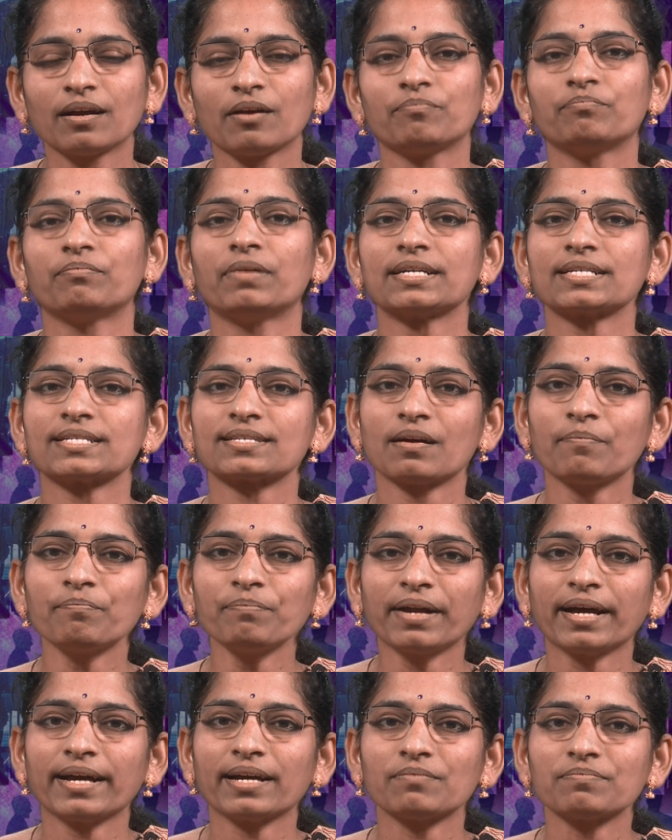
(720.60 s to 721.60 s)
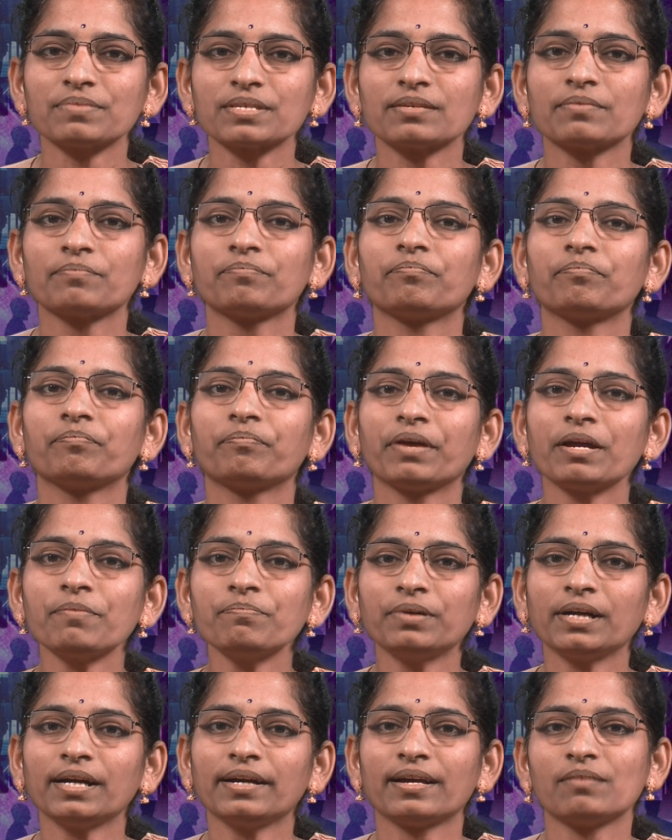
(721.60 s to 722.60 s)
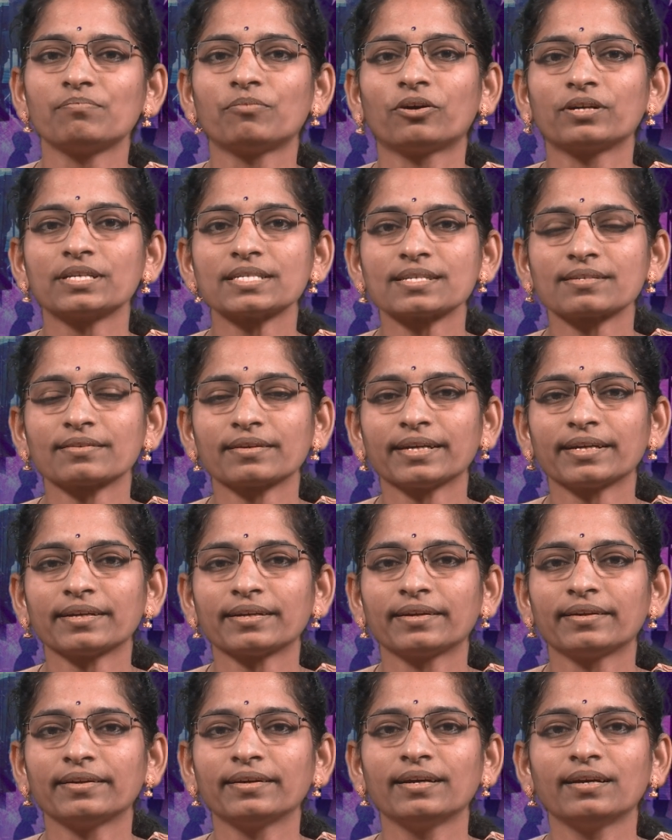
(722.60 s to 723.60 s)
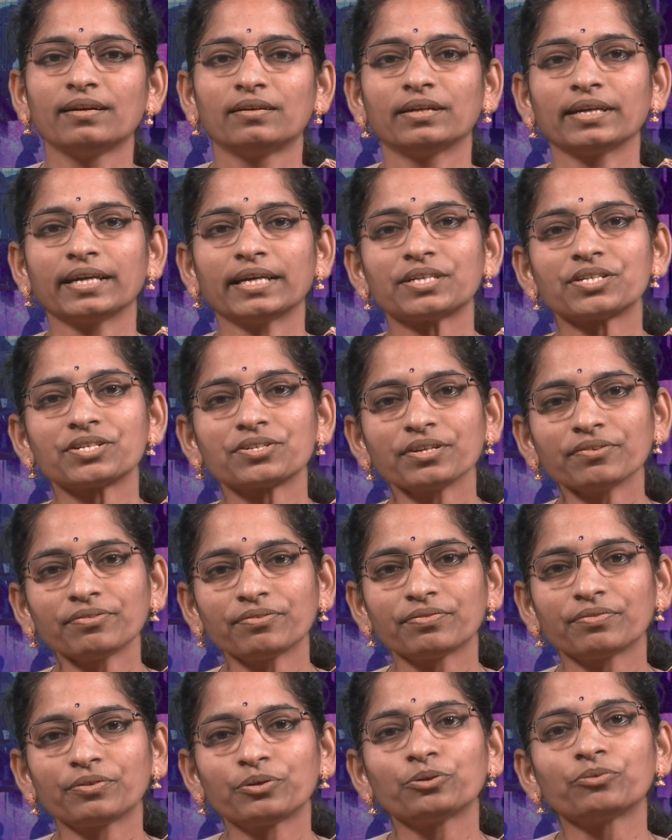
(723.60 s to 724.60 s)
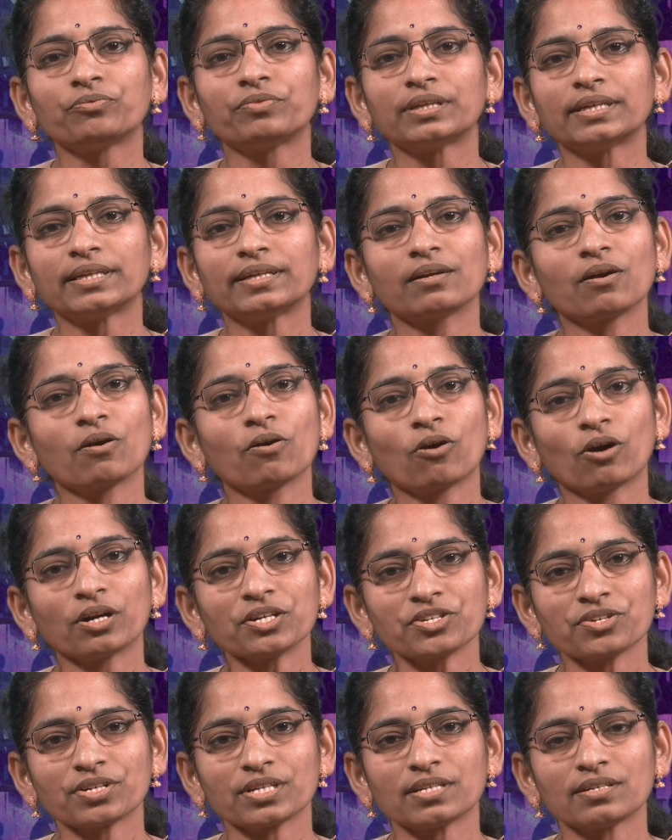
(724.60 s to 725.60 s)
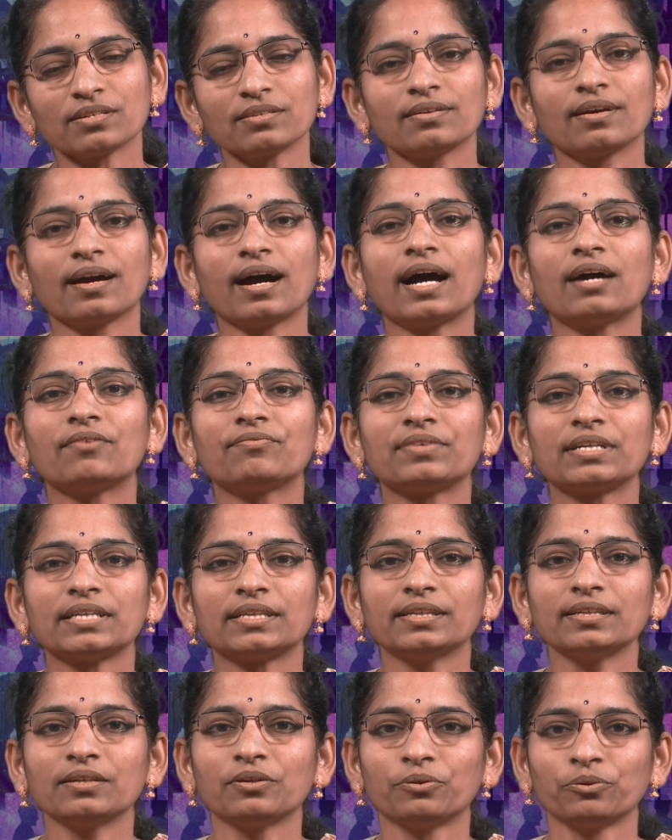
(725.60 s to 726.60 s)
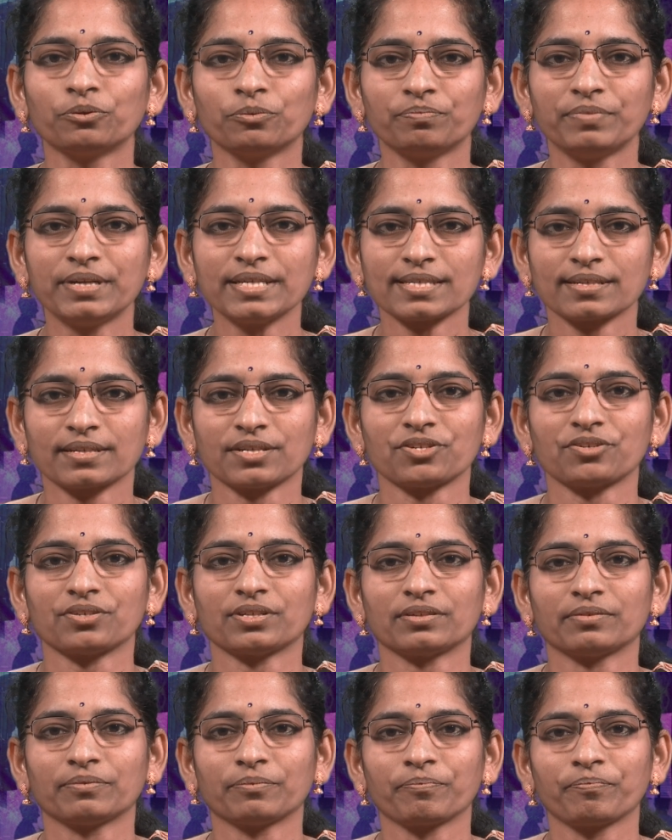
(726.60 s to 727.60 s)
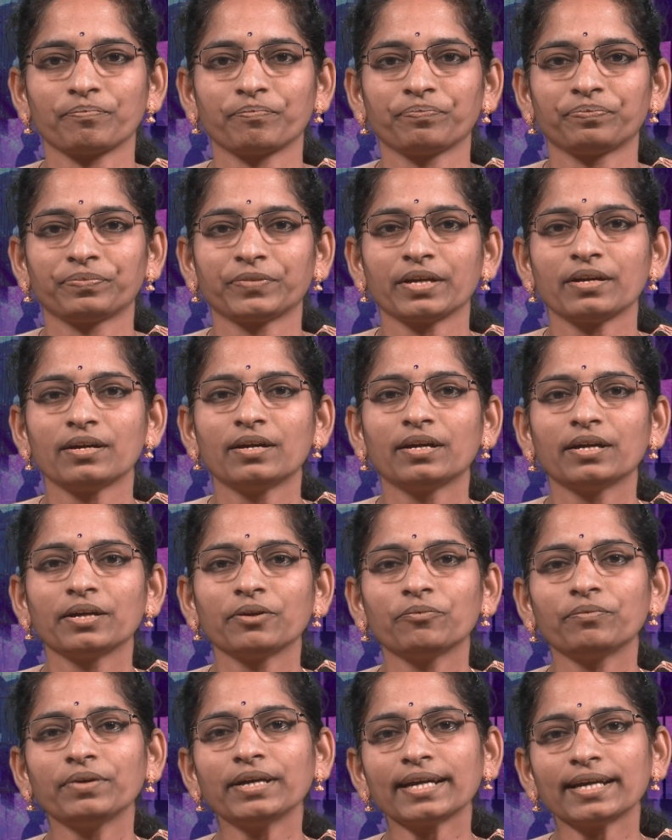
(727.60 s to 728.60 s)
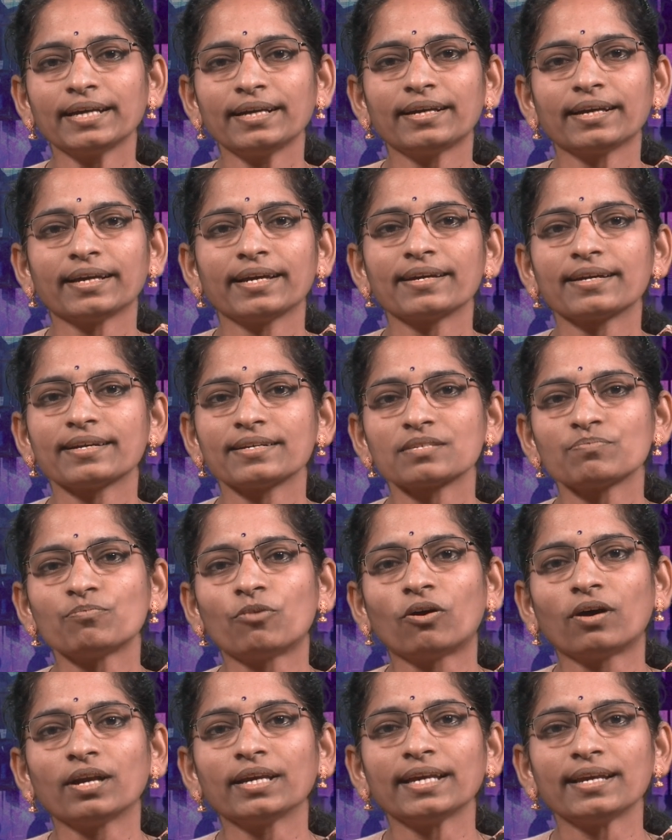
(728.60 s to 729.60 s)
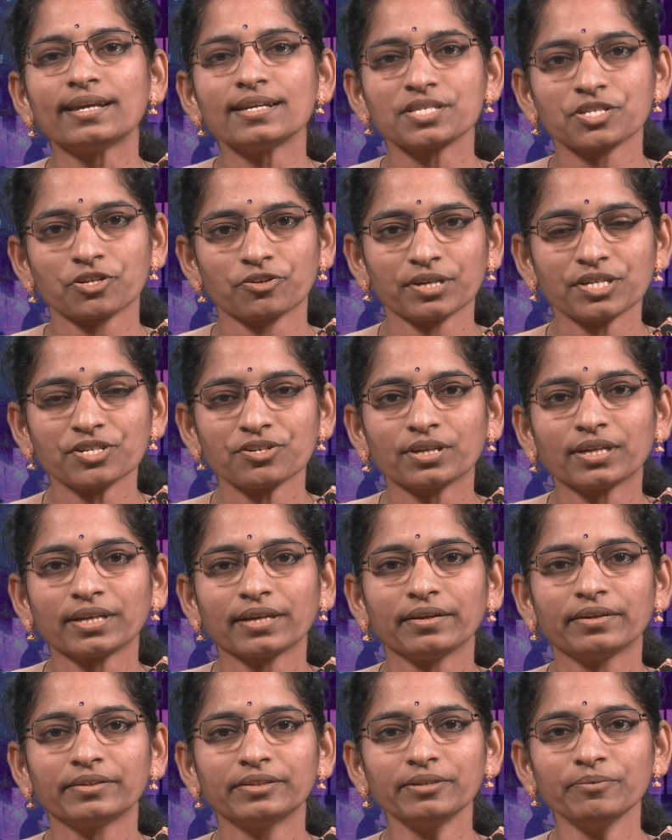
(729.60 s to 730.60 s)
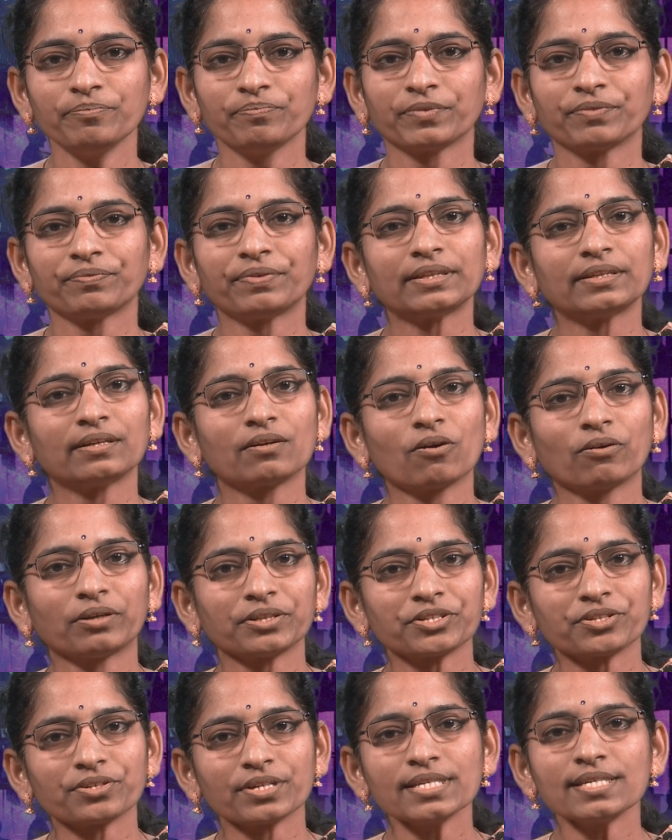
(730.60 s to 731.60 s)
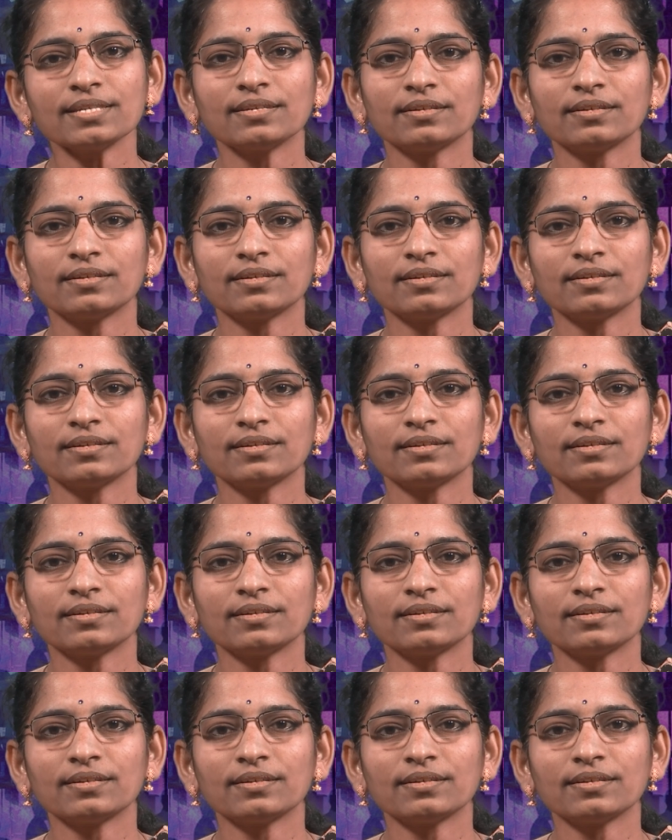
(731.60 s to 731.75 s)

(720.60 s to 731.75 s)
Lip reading: but sometimes people demonstrated a shift toward caution after the group discussion. We can take a small illustration here for the cautious